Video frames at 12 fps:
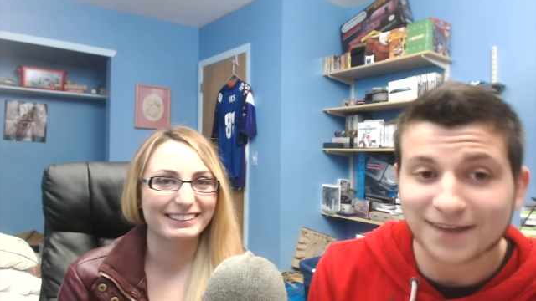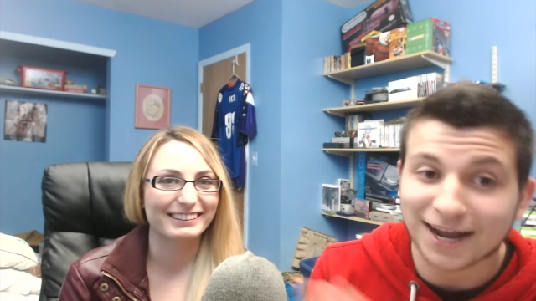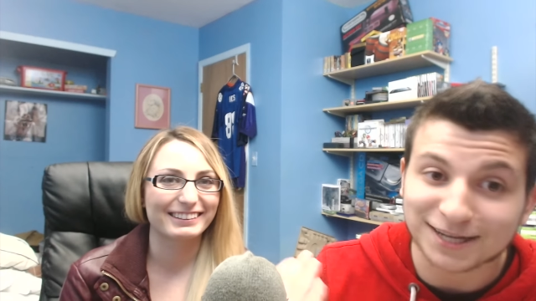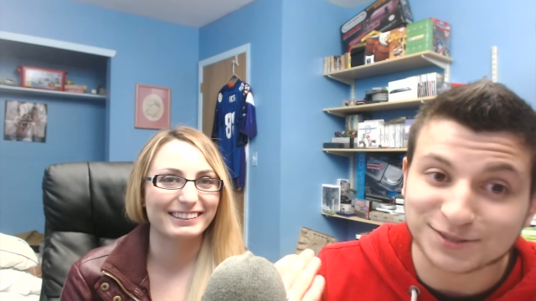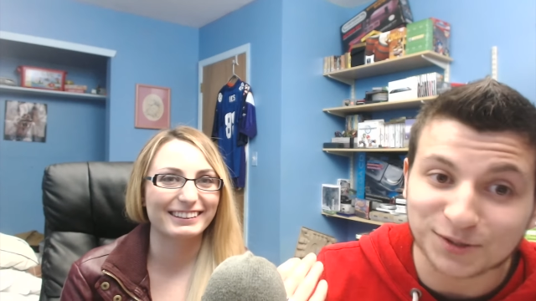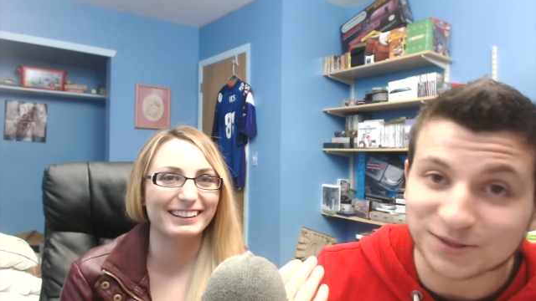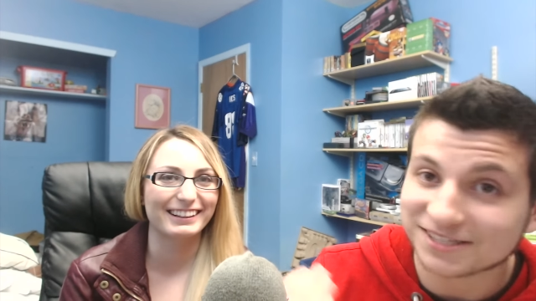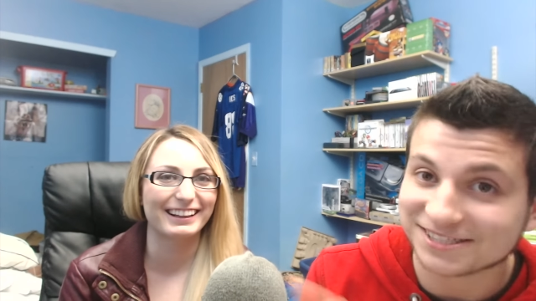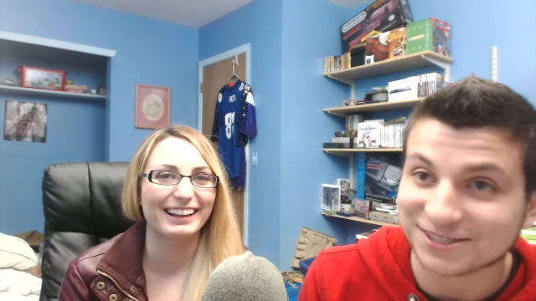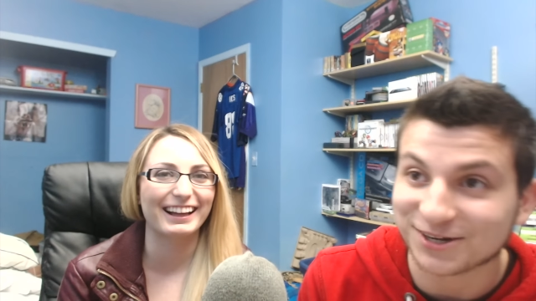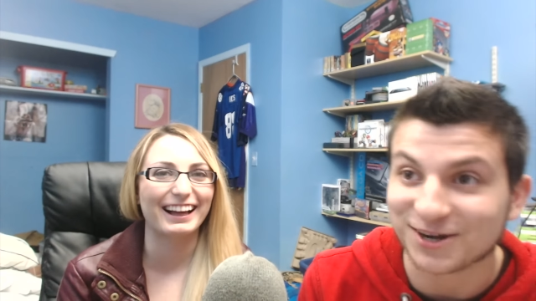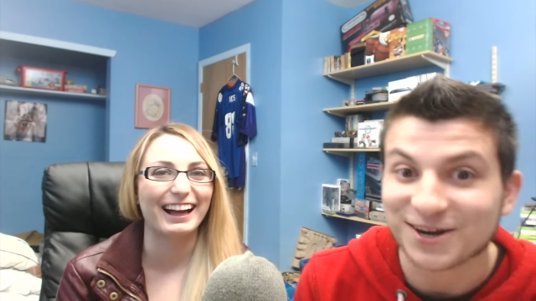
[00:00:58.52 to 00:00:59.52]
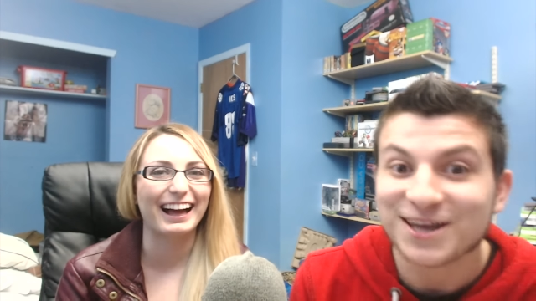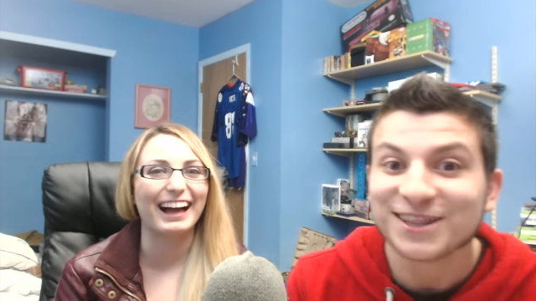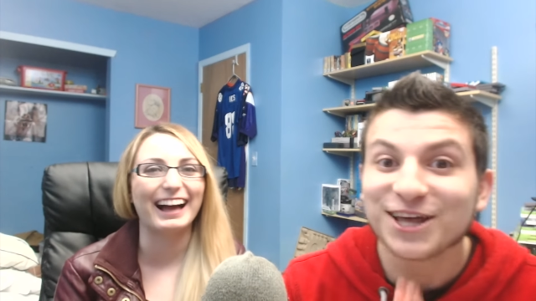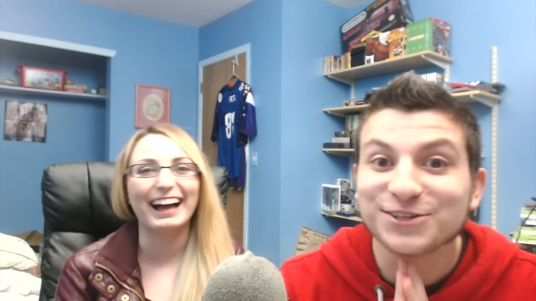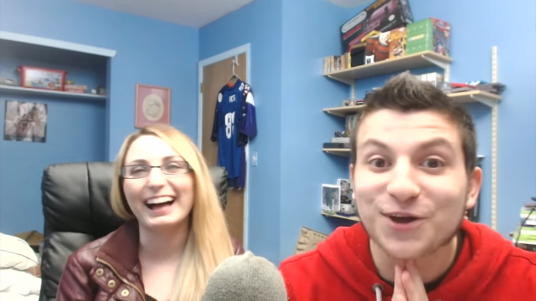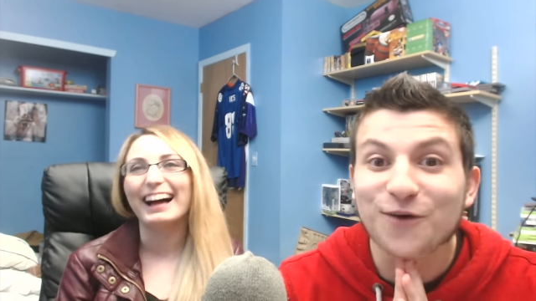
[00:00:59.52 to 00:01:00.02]
Speaker 1: right, don't listen
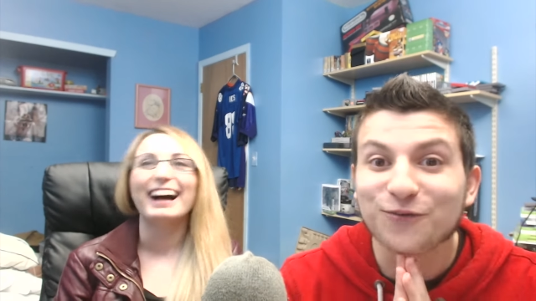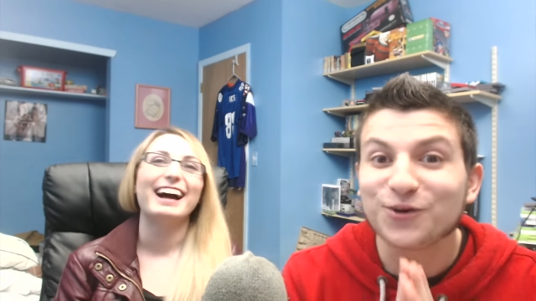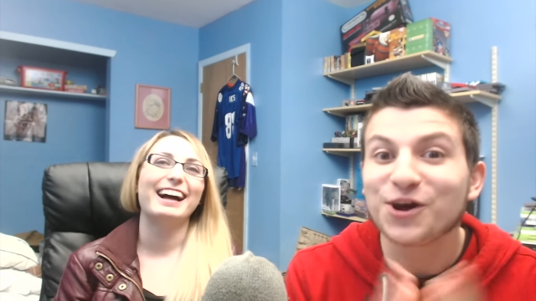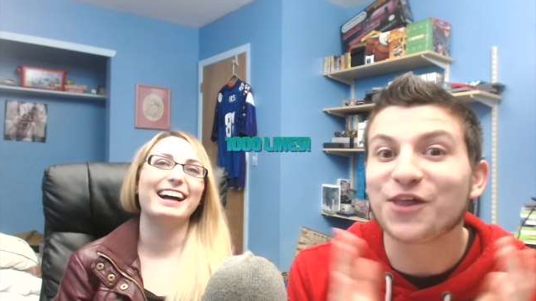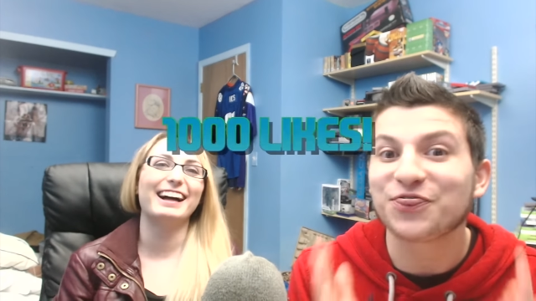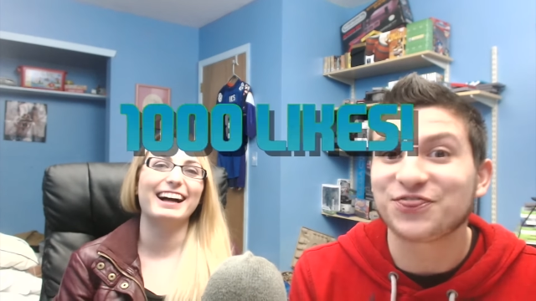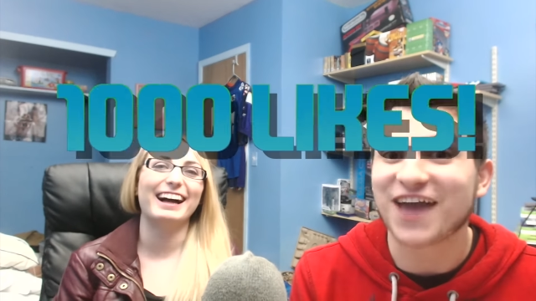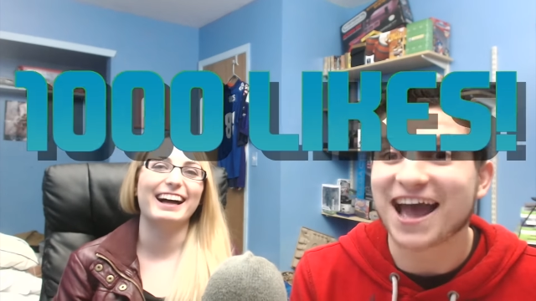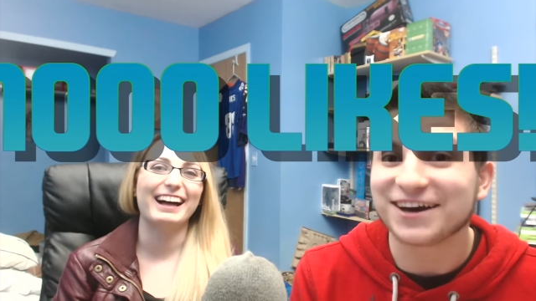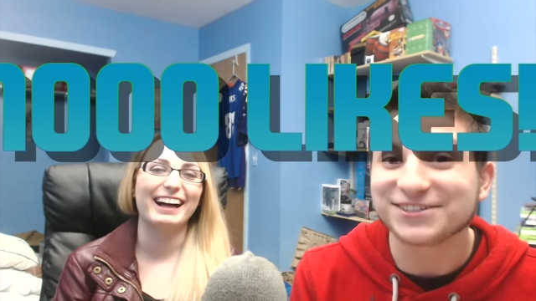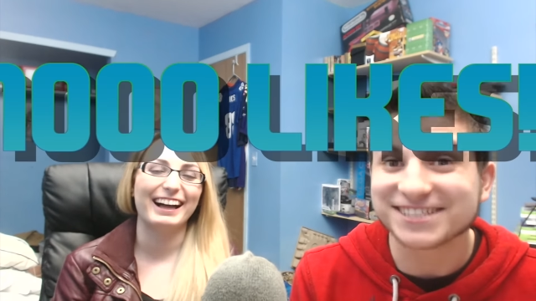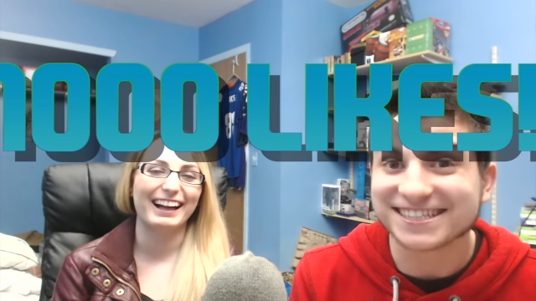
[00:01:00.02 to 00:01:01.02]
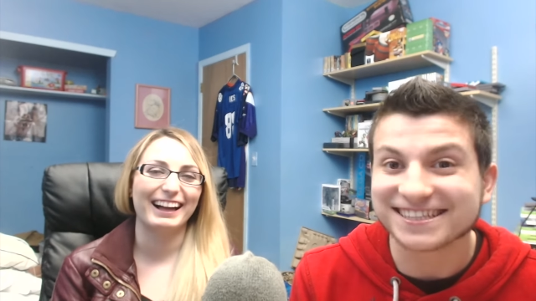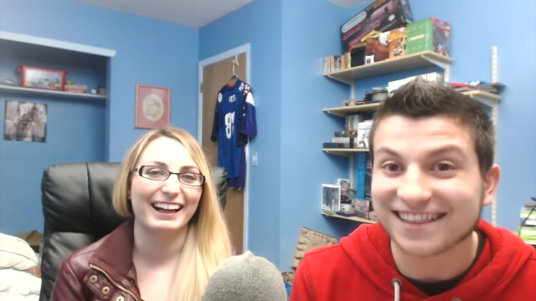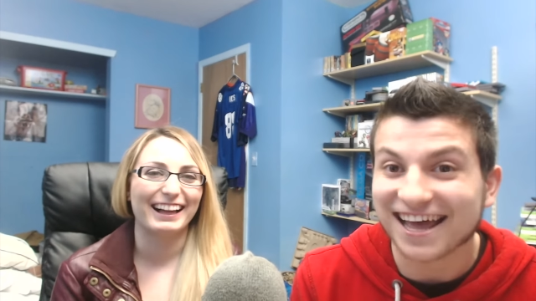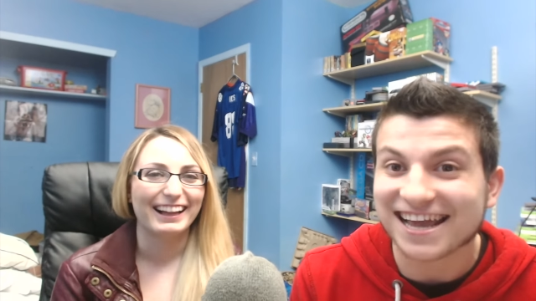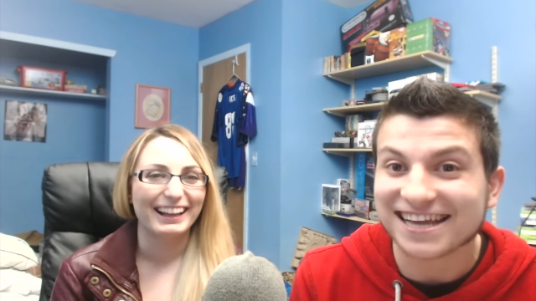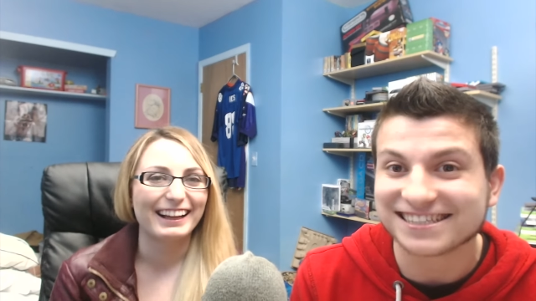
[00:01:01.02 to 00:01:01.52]
Let's go for a thousand
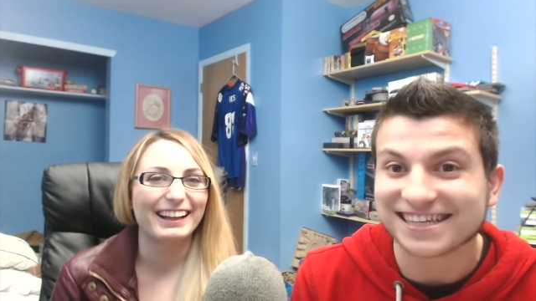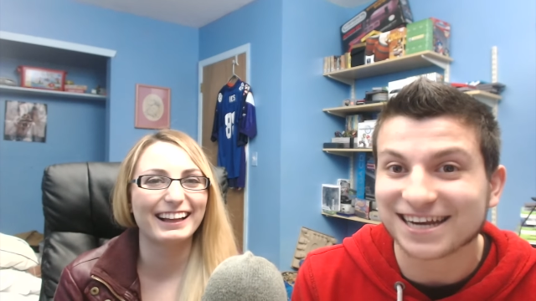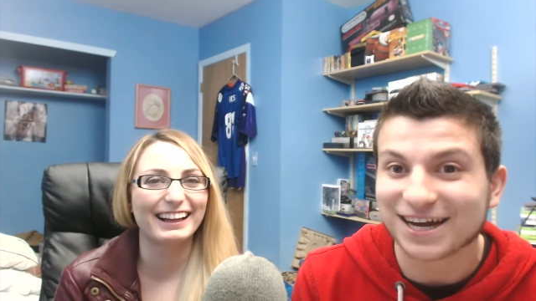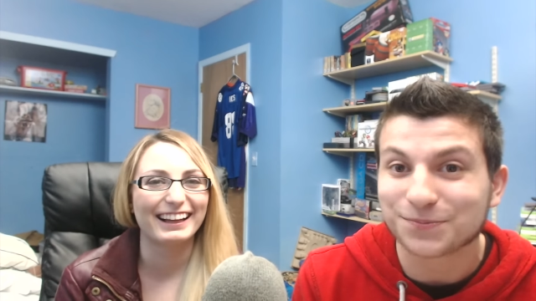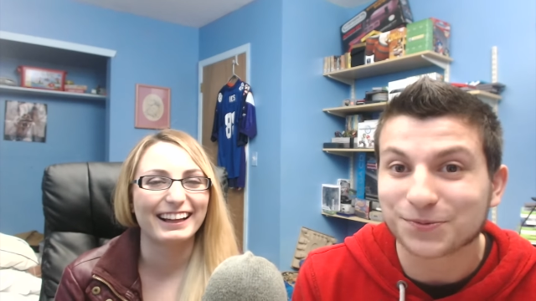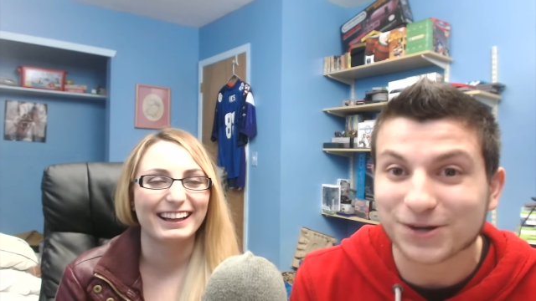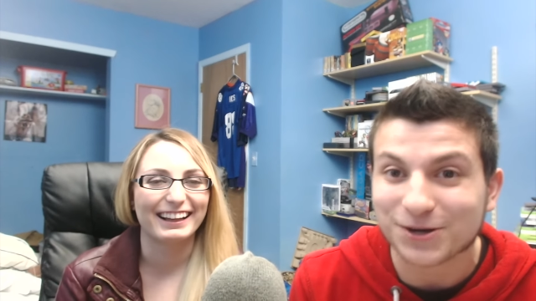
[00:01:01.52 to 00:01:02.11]
likes and I'll bring her